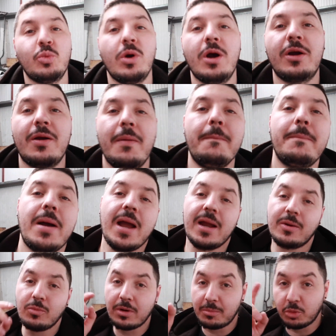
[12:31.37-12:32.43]
Welcome
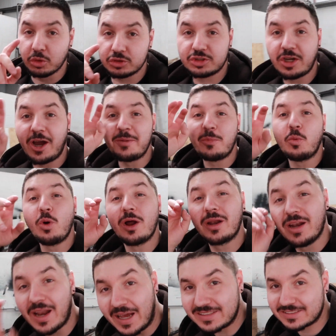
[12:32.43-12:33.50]
back one more time and
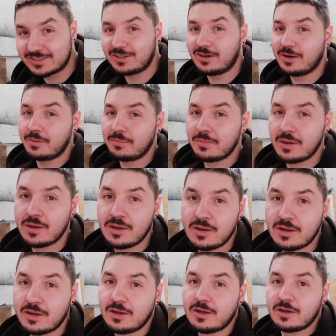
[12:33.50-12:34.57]
one last time
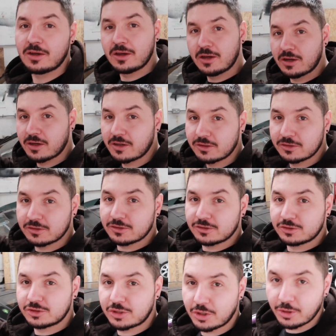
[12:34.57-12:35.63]

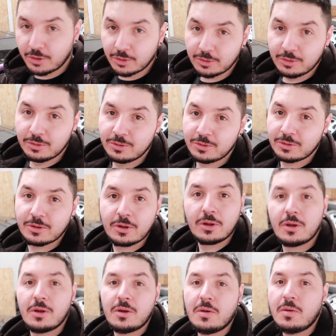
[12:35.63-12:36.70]
to
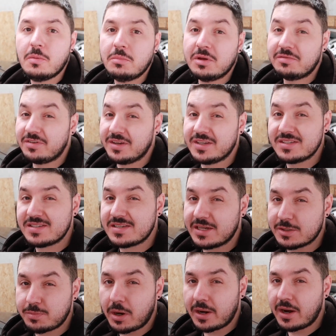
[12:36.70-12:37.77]
me fitting
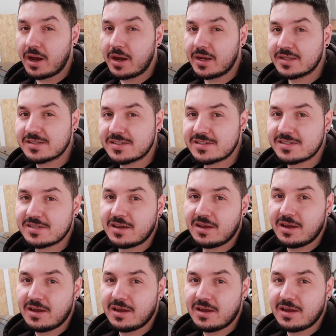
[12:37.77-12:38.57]
6x9s